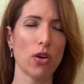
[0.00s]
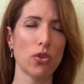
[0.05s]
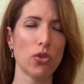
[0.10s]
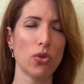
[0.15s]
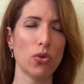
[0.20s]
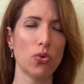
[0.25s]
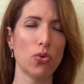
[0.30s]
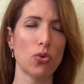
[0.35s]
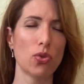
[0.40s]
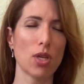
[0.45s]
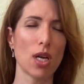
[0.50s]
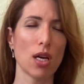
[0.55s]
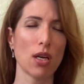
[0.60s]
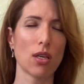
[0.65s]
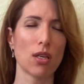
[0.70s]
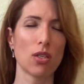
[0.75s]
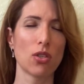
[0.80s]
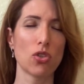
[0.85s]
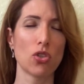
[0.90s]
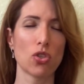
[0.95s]
to use
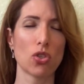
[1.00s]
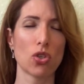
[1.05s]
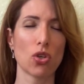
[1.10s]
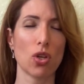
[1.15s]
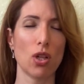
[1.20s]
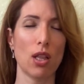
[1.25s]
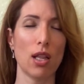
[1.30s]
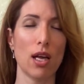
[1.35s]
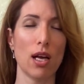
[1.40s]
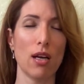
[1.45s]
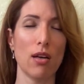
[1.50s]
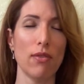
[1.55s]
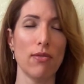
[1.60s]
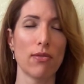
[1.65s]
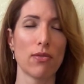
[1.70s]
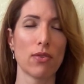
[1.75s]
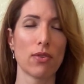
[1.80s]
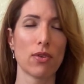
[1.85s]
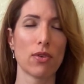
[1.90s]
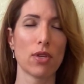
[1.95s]
unconditional love
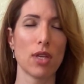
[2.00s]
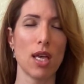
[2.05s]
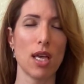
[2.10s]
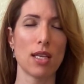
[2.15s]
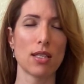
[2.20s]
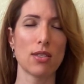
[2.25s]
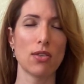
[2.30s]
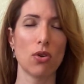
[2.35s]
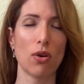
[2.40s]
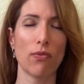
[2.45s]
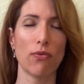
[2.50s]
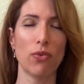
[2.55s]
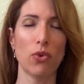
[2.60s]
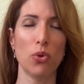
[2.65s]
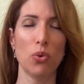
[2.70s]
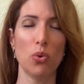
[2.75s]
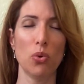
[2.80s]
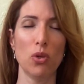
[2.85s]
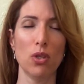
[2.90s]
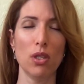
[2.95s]
as your
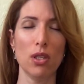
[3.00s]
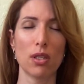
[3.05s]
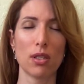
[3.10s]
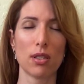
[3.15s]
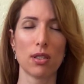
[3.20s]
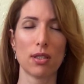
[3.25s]
fuel,